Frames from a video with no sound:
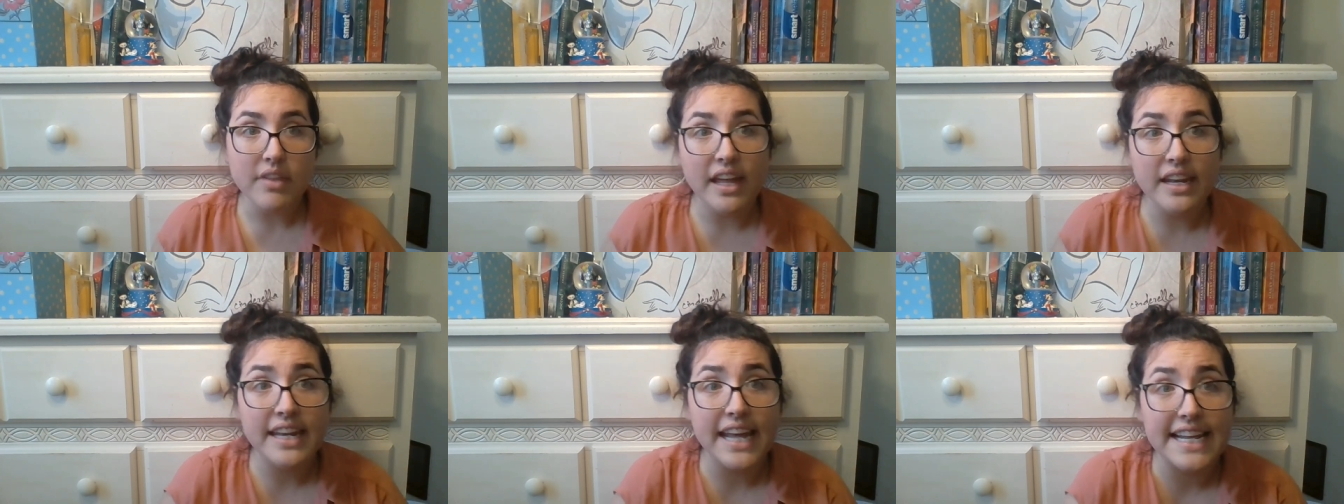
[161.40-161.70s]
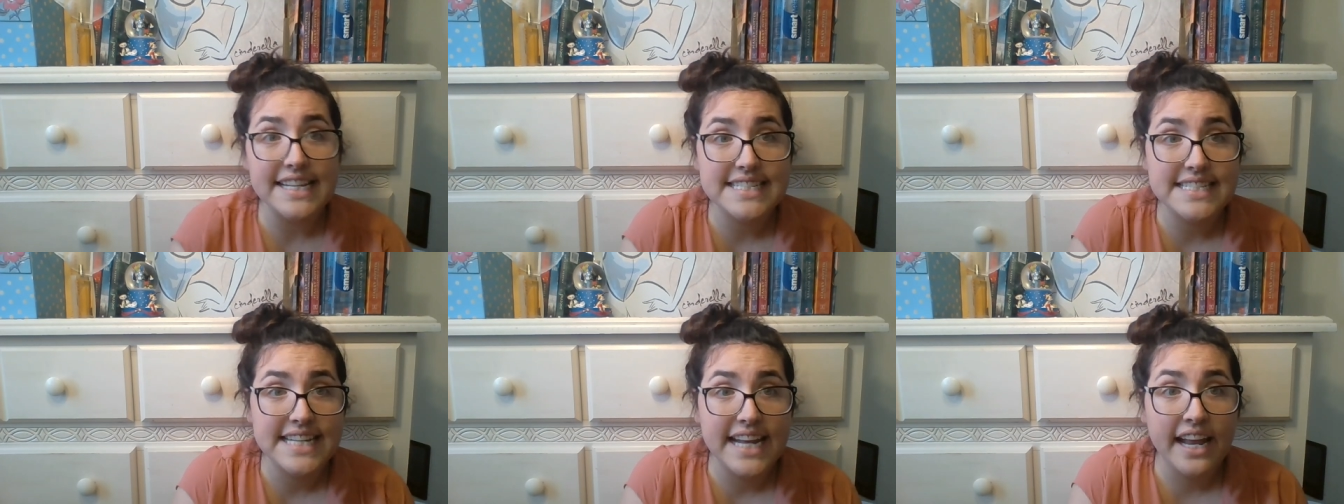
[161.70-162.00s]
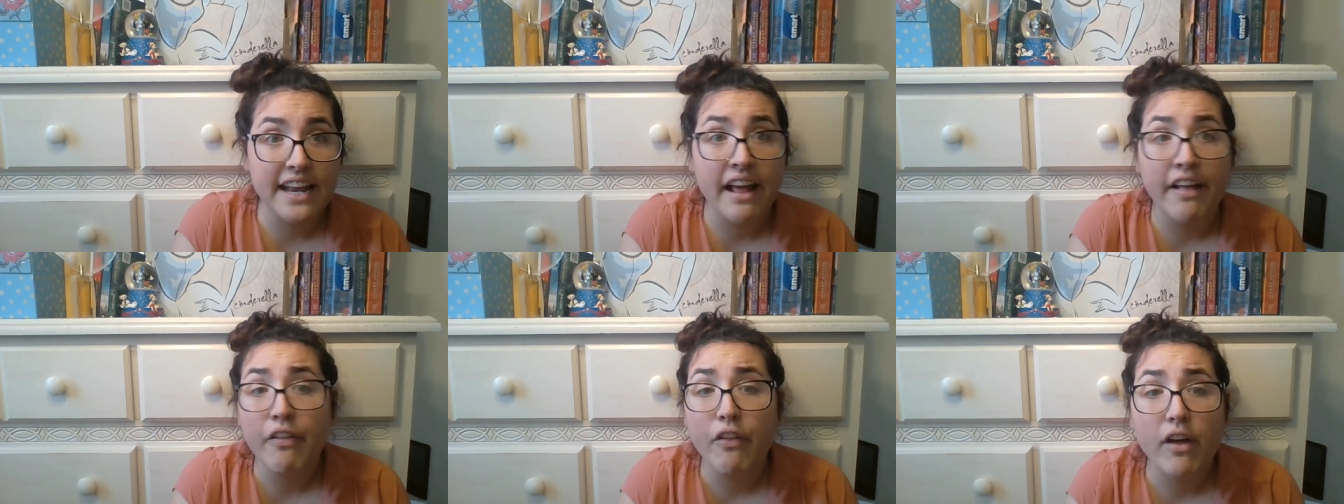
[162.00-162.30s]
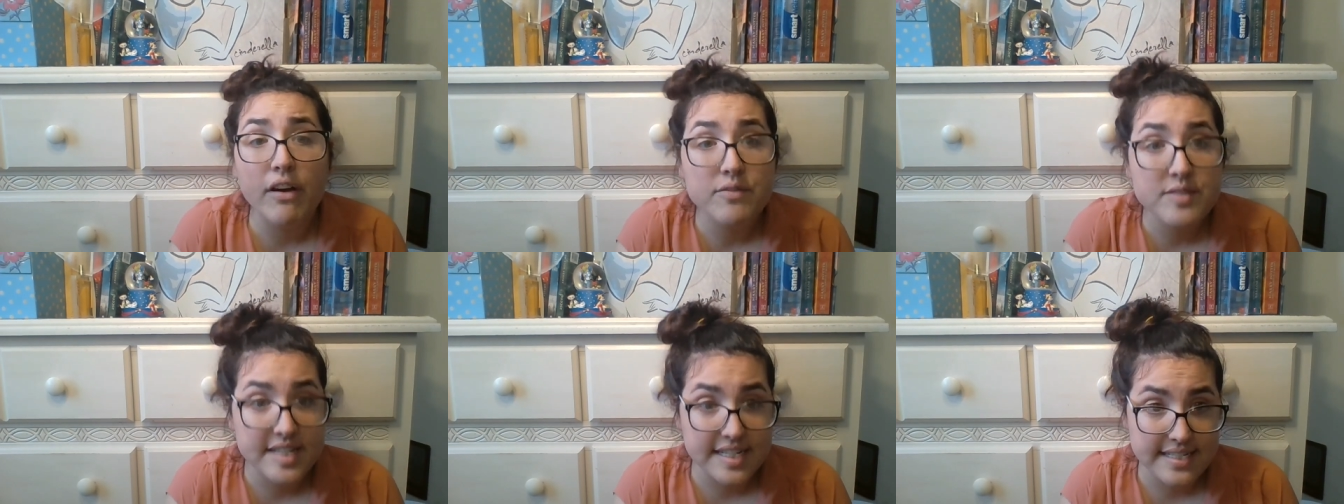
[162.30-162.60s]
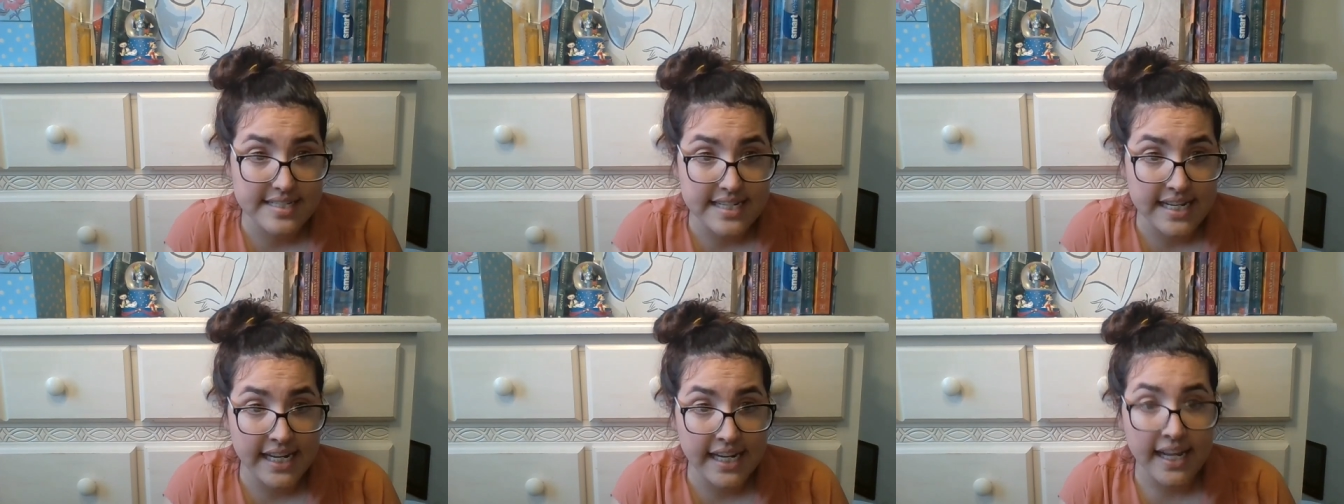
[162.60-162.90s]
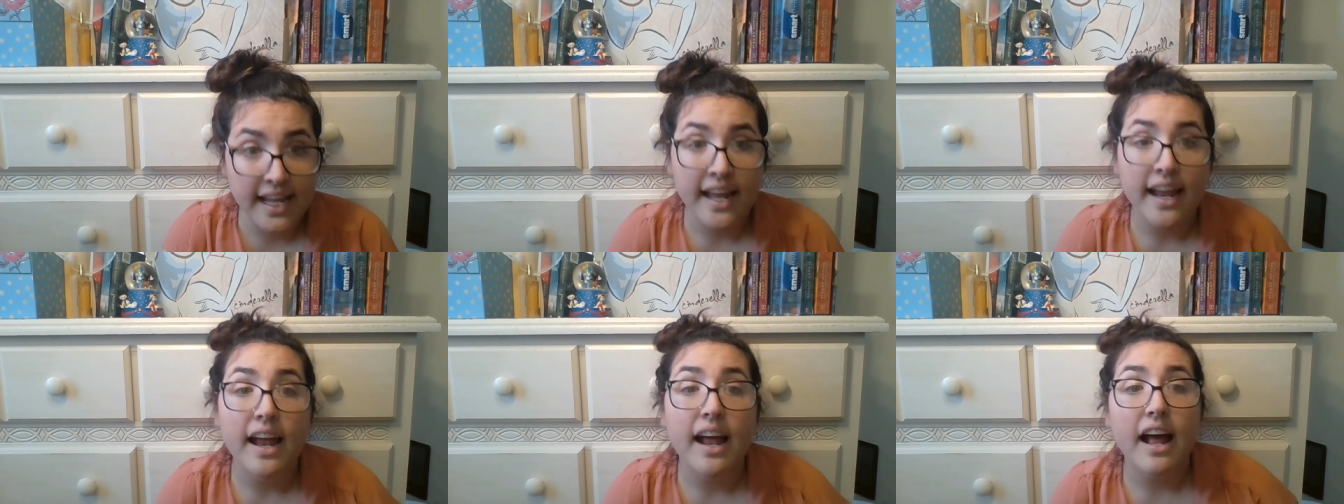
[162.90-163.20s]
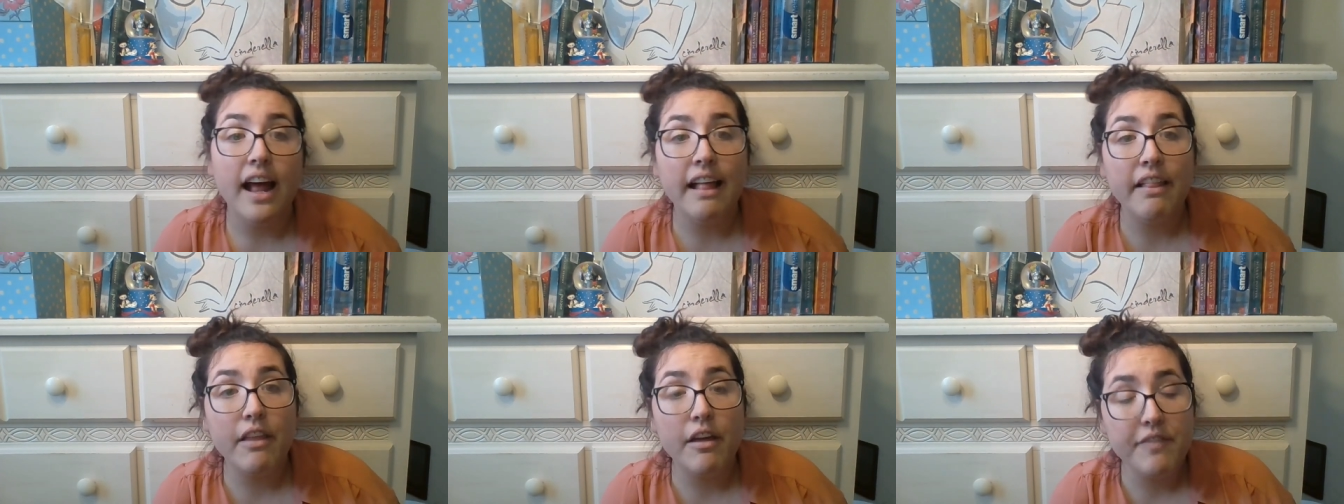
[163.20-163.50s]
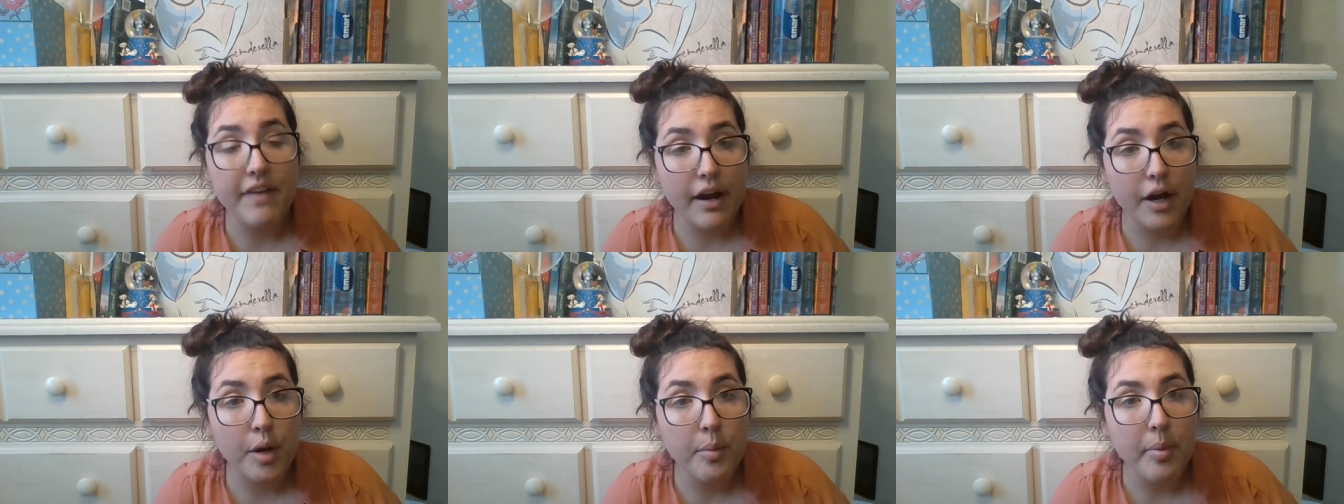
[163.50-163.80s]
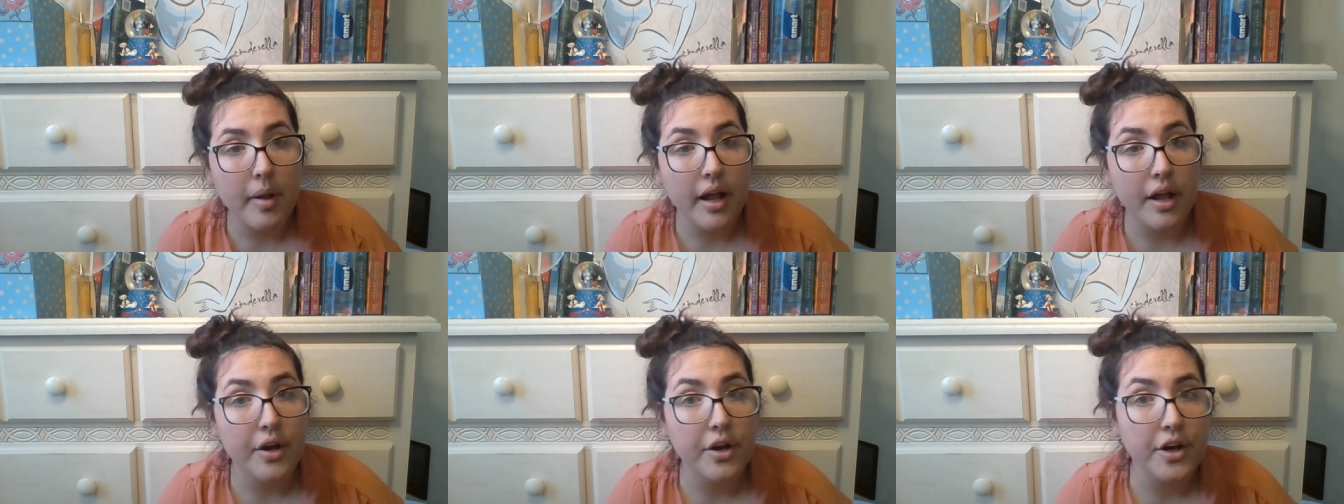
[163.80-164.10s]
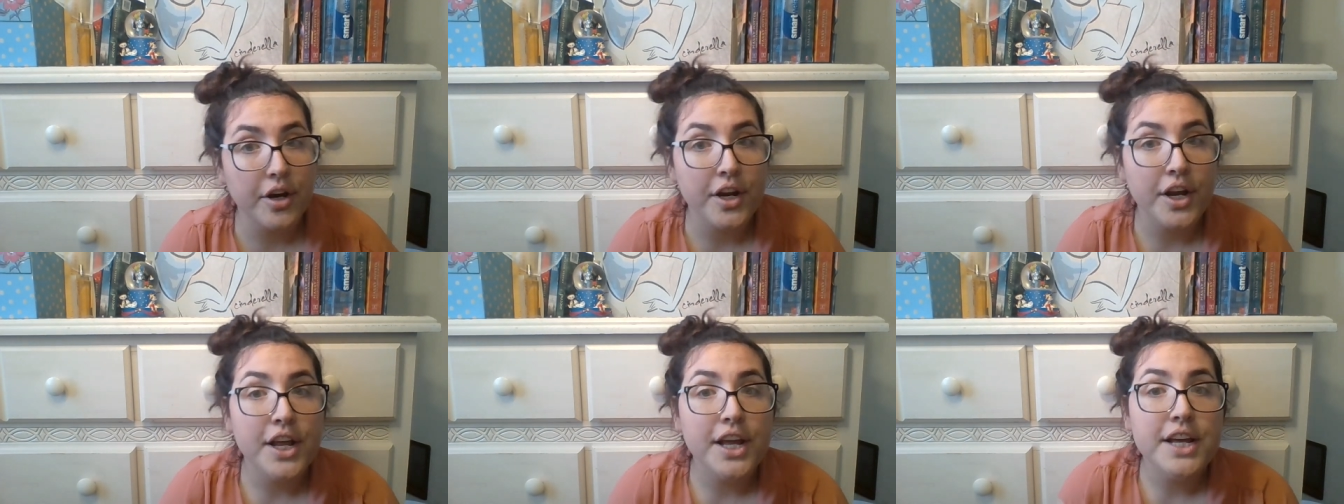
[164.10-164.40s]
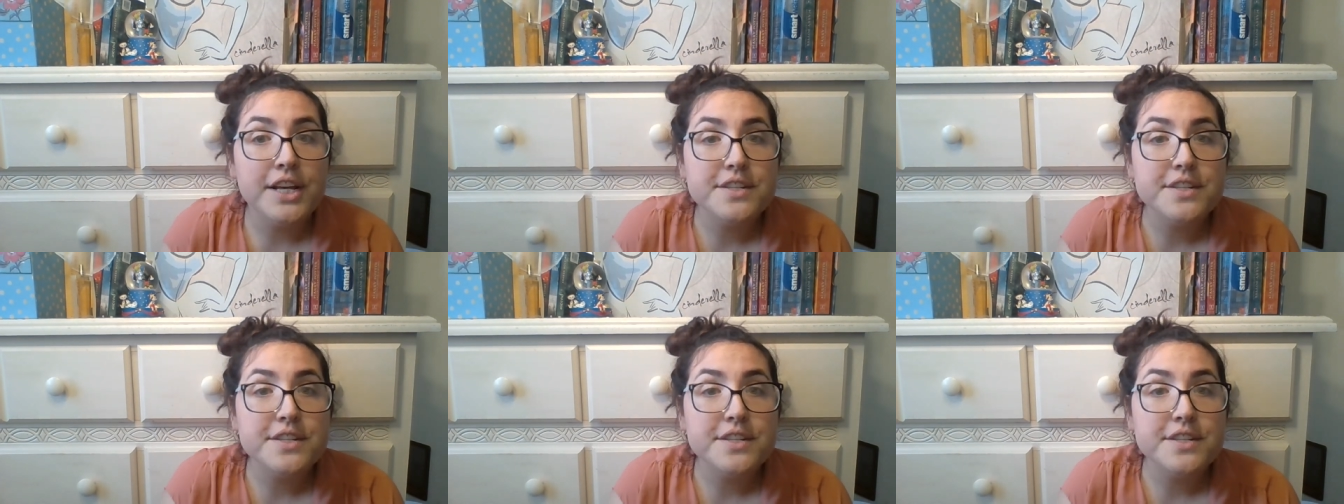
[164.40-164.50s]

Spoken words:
nightstand. I love Disney. I love Harry Potter.